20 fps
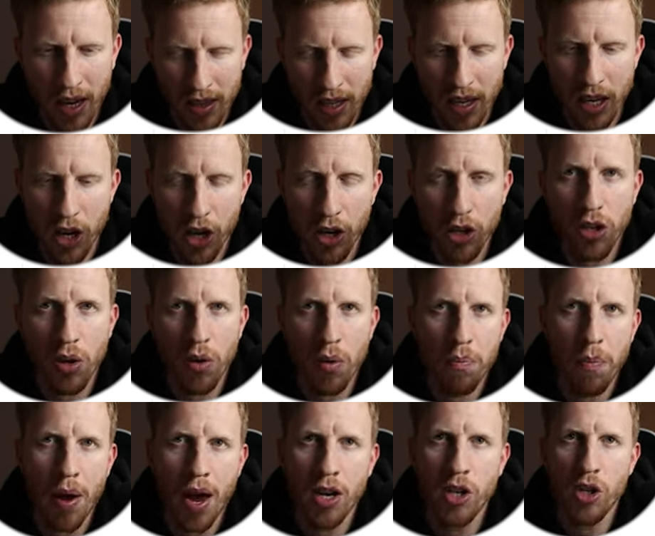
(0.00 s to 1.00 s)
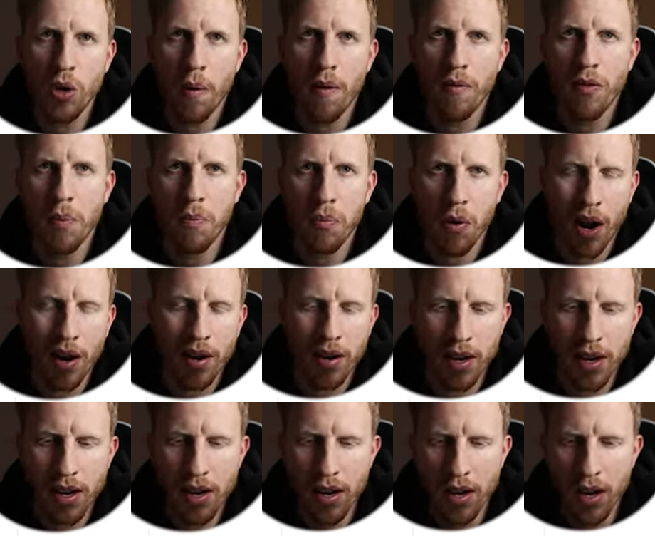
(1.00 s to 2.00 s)
I think you could do a better job of the
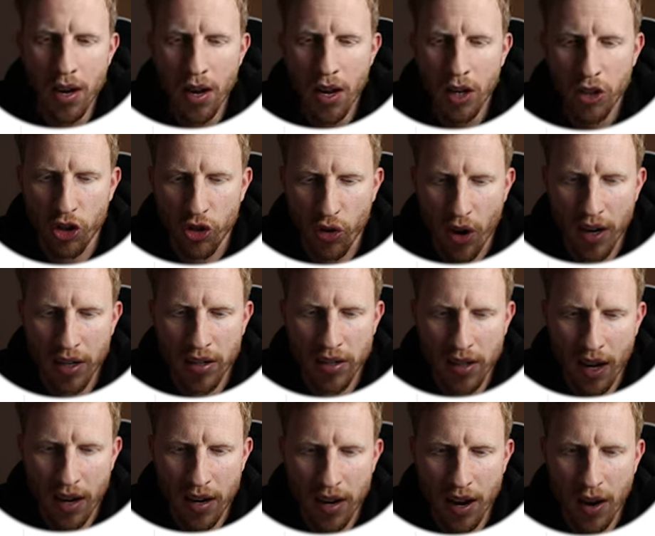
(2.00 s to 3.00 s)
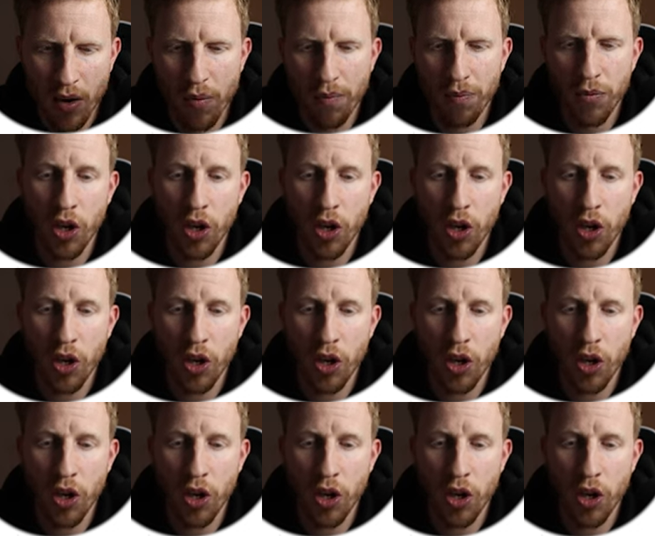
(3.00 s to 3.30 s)
branding to try and stand out.